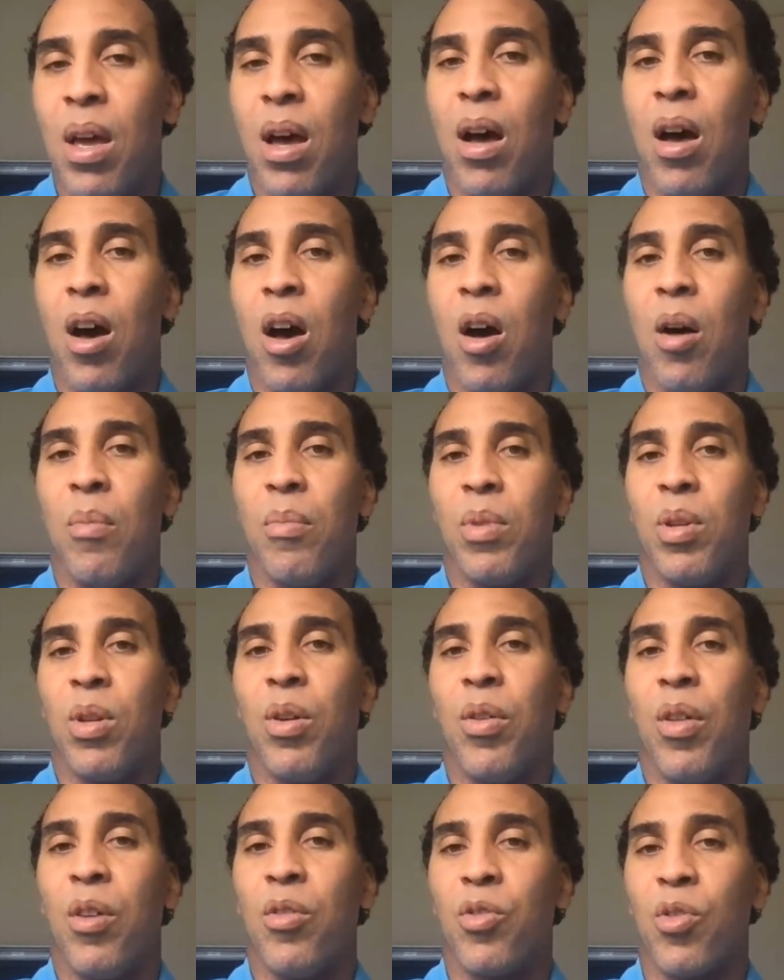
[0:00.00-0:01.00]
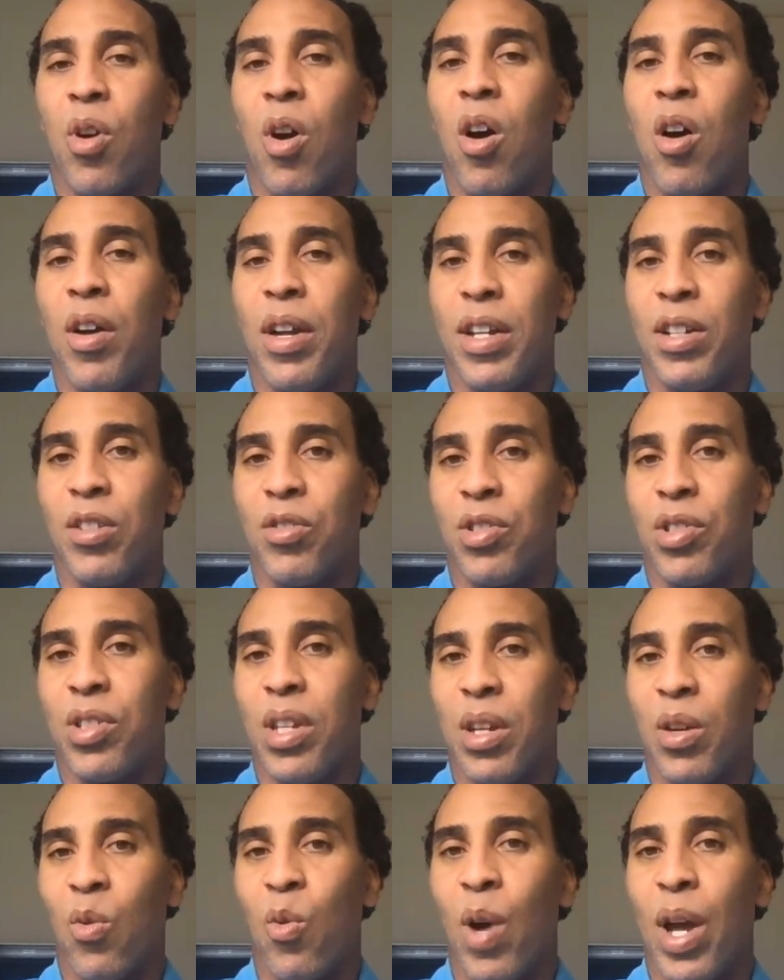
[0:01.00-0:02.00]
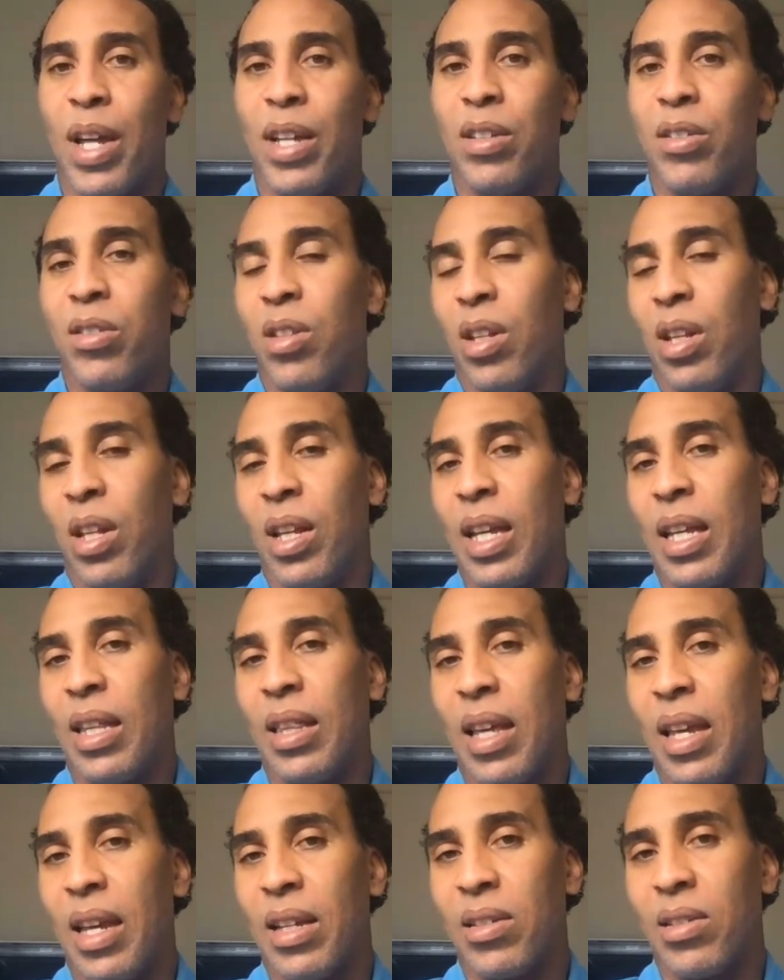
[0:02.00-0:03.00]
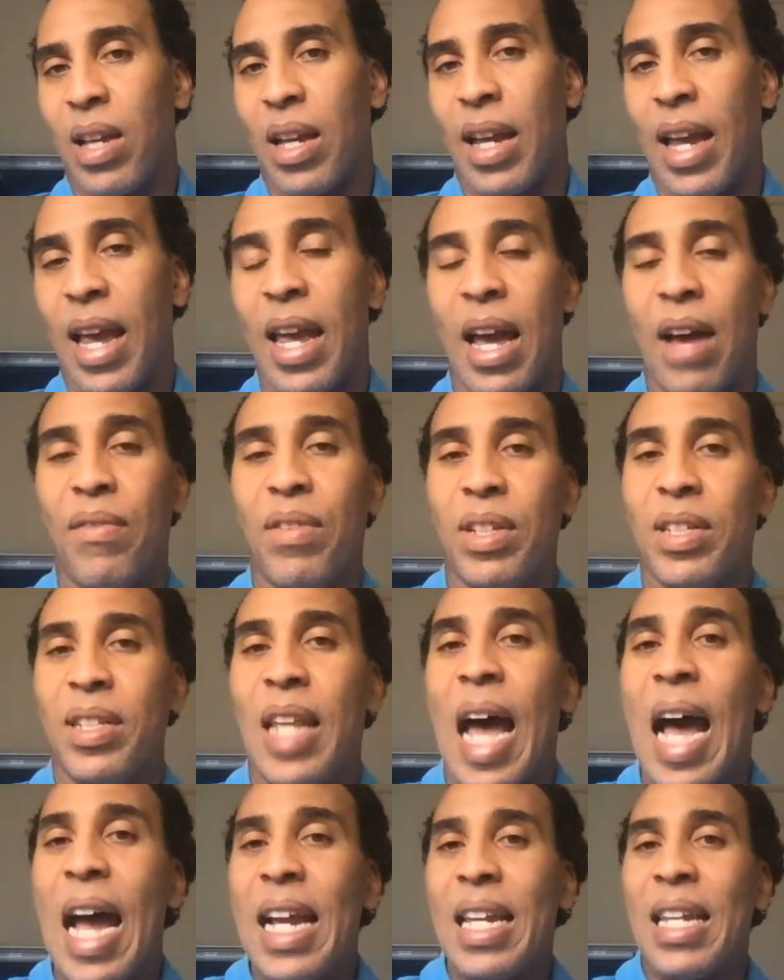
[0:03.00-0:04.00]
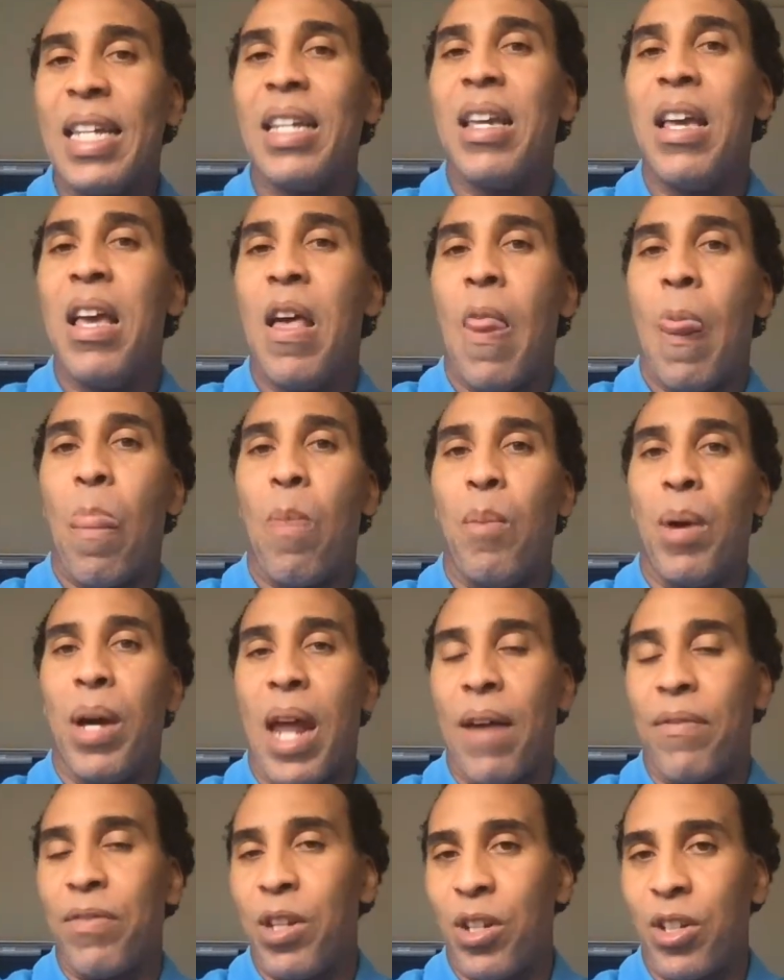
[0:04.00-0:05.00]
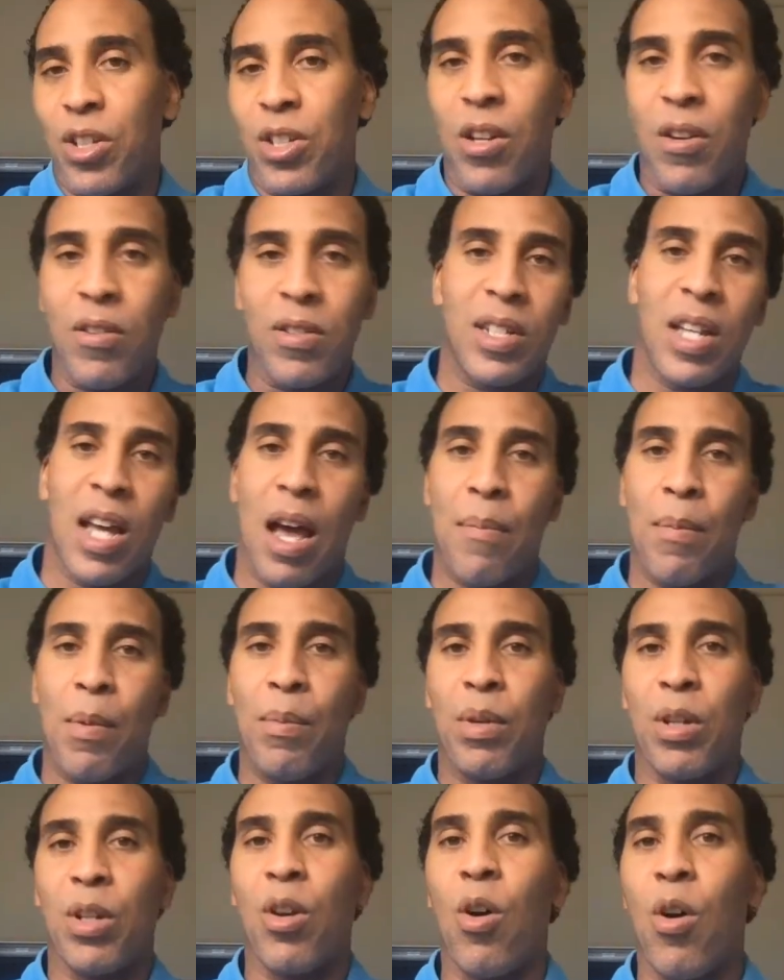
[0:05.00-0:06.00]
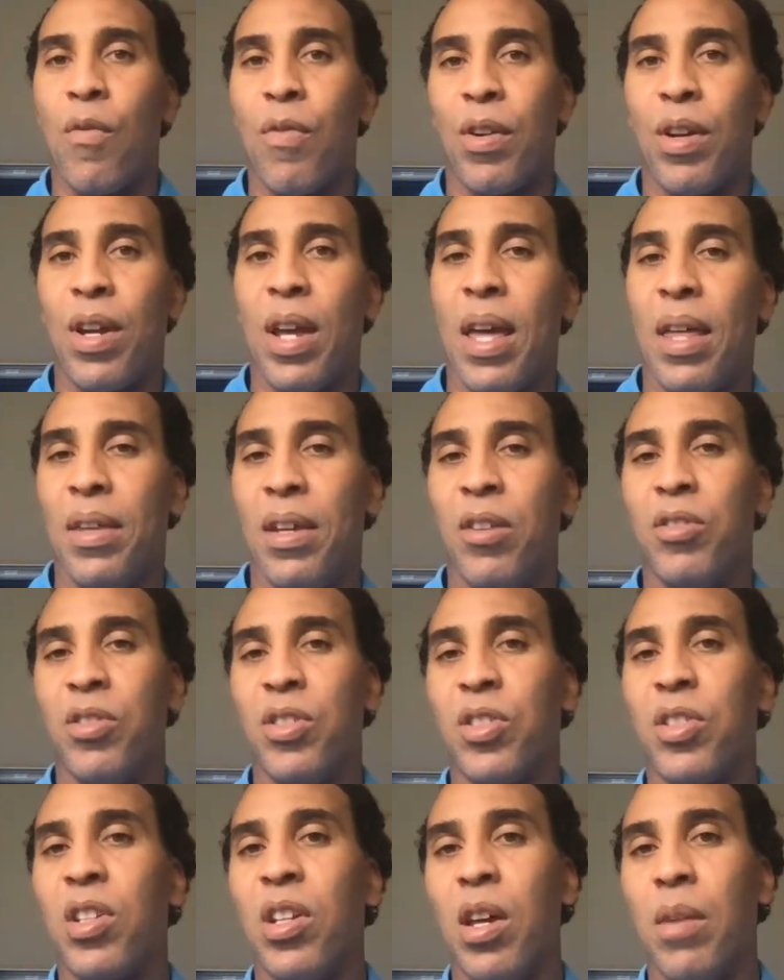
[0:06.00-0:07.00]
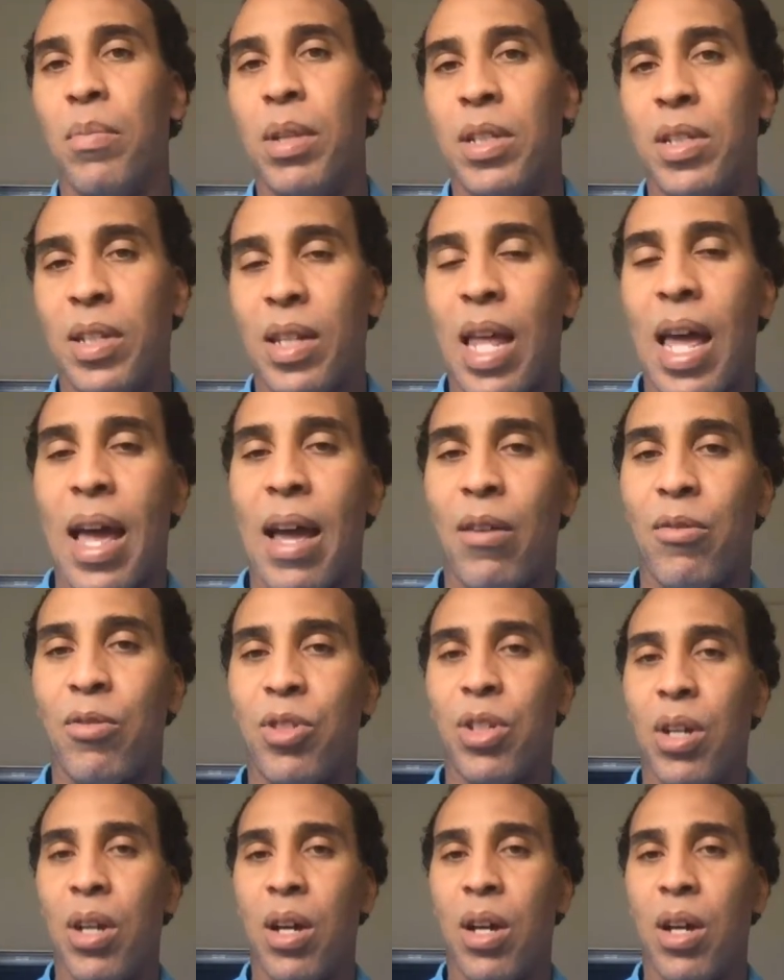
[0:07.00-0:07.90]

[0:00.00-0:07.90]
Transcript: um, you know those are all interesting ways to look at things like hey i'm just dining but after this certain time, I'm gonna go over and have, here's this club, this lounge.